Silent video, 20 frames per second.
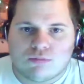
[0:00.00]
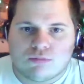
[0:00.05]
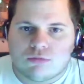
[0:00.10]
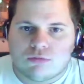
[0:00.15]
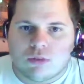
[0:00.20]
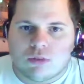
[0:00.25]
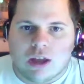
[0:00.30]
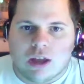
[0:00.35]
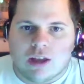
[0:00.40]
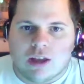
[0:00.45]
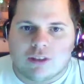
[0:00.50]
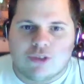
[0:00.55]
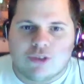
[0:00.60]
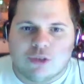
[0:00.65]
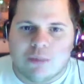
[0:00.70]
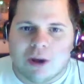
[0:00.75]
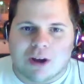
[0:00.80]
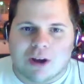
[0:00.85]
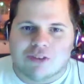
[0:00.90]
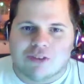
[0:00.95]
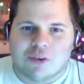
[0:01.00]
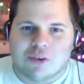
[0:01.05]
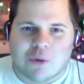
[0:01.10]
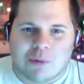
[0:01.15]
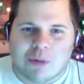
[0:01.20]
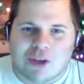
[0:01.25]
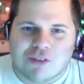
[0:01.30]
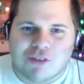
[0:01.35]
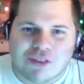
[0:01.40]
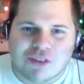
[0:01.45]
uh, two bucks if you want
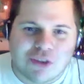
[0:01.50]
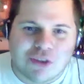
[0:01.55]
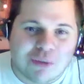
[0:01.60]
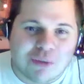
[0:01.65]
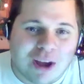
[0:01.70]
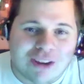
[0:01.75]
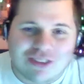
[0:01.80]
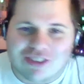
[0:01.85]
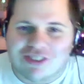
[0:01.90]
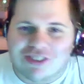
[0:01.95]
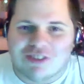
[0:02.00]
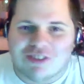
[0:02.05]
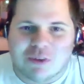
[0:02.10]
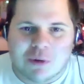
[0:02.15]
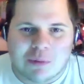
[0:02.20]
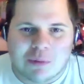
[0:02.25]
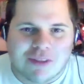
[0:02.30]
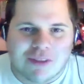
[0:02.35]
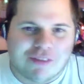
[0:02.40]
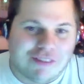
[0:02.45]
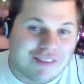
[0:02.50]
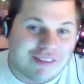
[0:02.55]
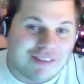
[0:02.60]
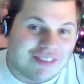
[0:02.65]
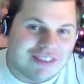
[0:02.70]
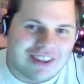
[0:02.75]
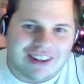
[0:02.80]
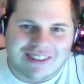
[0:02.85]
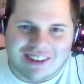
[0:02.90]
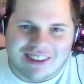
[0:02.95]
to play for two bucks. If you want to play for fifty
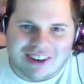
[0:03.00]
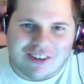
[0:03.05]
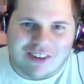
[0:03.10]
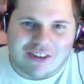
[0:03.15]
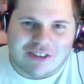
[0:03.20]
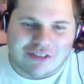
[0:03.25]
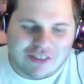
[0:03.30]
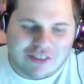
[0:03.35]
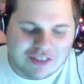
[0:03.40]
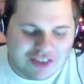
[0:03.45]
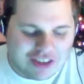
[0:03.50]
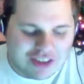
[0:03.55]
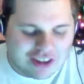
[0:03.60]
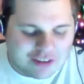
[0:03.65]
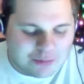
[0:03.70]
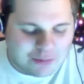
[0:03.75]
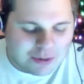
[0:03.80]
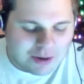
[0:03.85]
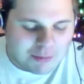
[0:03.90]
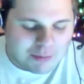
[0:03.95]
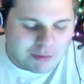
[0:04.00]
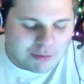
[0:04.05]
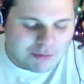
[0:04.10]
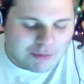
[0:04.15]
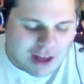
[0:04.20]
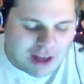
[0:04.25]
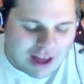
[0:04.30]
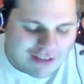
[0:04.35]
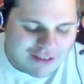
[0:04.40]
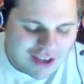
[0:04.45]
cents, it's gonna cost you fifty cents. But number
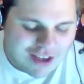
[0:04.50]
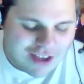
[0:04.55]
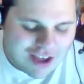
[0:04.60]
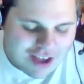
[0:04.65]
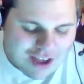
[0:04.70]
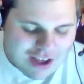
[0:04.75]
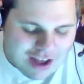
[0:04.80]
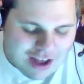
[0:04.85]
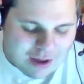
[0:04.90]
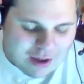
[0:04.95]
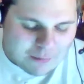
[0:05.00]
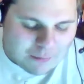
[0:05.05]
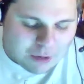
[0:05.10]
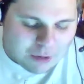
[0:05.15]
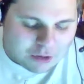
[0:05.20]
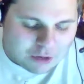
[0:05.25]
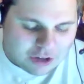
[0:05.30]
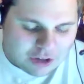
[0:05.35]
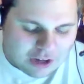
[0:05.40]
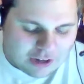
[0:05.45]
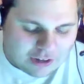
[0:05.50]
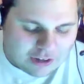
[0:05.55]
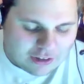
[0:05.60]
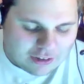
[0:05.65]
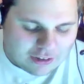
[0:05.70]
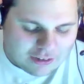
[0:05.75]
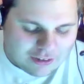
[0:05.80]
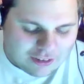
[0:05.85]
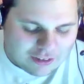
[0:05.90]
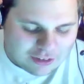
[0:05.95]
five, uh, Barnyana
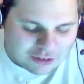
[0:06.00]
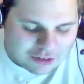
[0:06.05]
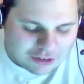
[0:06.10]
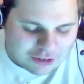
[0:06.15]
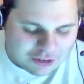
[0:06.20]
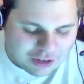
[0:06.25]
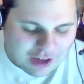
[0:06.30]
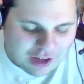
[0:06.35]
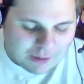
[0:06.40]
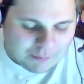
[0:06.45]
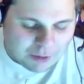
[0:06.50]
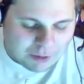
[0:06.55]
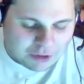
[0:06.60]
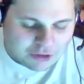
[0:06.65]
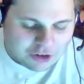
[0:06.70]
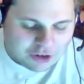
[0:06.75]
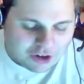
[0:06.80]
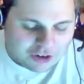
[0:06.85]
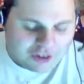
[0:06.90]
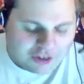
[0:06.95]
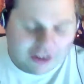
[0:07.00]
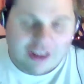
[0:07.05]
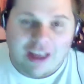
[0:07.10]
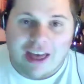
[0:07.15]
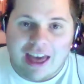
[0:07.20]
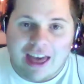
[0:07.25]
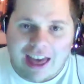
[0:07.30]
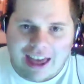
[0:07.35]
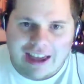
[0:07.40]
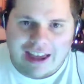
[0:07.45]
seals uh, Barnyana
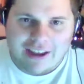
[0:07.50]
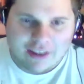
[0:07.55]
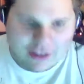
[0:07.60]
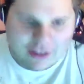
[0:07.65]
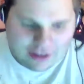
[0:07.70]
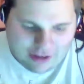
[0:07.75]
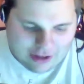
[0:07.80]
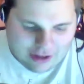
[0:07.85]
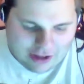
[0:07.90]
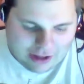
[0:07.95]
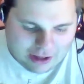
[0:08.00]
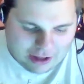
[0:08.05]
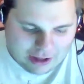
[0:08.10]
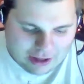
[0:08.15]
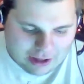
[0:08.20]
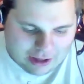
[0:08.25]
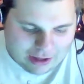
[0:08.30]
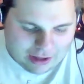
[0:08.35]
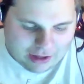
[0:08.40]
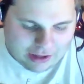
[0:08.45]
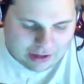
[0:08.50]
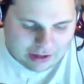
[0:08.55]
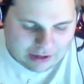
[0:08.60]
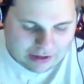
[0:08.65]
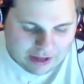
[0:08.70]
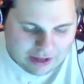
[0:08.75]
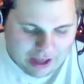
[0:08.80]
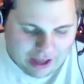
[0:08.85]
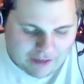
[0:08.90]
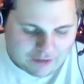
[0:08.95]
A. Uh,
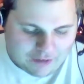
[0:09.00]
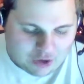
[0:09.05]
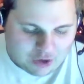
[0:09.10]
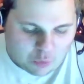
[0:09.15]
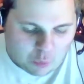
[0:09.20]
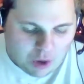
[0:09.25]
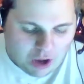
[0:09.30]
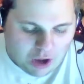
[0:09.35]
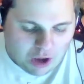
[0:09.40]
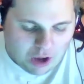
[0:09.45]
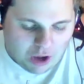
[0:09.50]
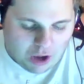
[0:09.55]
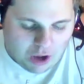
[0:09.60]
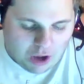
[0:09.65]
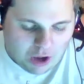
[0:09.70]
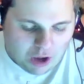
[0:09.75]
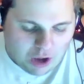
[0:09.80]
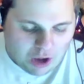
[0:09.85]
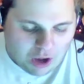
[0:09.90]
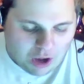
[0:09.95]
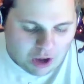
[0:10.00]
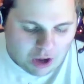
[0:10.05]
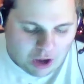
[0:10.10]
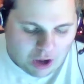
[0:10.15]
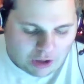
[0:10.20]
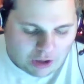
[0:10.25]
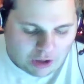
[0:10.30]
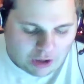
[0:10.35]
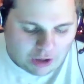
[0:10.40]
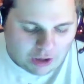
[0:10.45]
Kevin Wallis on this uh,
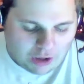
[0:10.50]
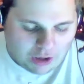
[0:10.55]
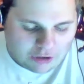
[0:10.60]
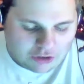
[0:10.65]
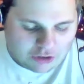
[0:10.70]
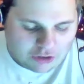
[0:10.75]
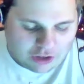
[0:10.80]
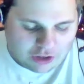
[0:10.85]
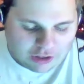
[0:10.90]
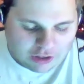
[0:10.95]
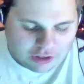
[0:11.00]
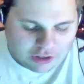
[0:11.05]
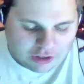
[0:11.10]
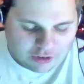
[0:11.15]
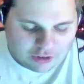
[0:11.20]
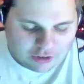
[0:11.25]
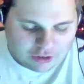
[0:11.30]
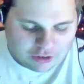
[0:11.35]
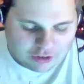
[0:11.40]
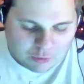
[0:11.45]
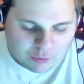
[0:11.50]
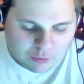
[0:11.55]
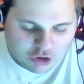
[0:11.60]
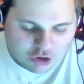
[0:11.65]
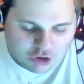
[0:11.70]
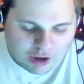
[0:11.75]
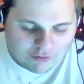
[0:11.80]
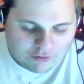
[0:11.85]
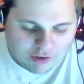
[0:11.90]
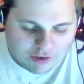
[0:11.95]
three to one shot, five year old mare,
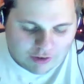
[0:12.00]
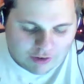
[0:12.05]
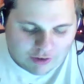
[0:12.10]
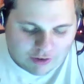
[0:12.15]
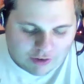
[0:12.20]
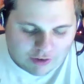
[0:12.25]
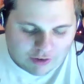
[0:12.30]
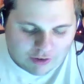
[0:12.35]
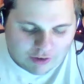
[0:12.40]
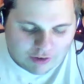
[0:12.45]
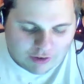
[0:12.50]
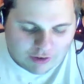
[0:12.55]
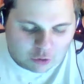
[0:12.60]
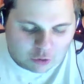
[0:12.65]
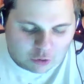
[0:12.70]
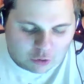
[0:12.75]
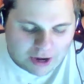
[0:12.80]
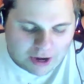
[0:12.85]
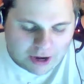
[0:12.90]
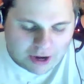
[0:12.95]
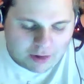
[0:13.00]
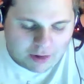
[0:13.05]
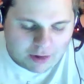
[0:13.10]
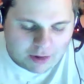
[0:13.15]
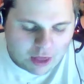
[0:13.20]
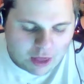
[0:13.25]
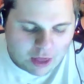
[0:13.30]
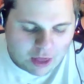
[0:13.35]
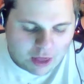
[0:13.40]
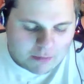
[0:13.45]
making his uh, her
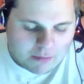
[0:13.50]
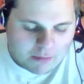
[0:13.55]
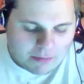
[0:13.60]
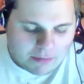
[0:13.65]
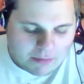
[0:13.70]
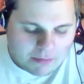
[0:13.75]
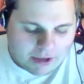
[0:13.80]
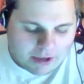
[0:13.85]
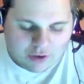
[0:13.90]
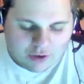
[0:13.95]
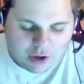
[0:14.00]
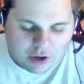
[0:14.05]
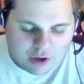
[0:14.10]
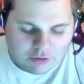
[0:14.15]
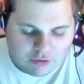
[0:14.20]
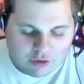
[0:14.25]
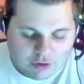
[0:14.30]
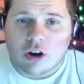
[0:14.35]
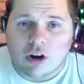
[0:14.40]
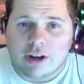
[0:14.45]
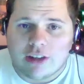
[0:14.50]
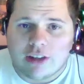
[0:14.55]
first start in South Florida.